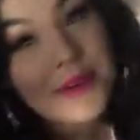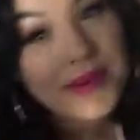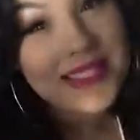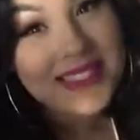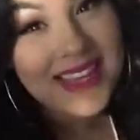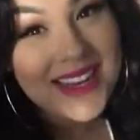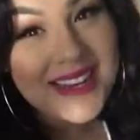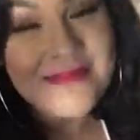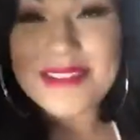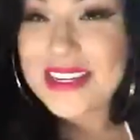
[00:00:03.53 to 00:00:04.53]
What's
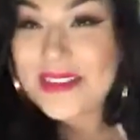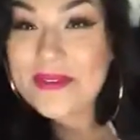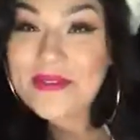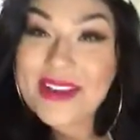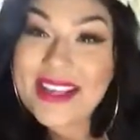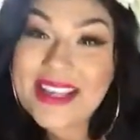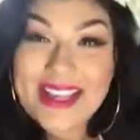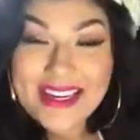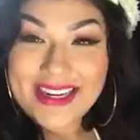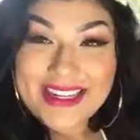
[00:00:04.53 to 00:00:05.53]
up? Chunky butt
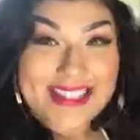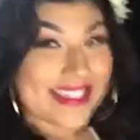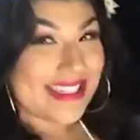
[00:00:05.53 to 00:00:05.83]
Funky here.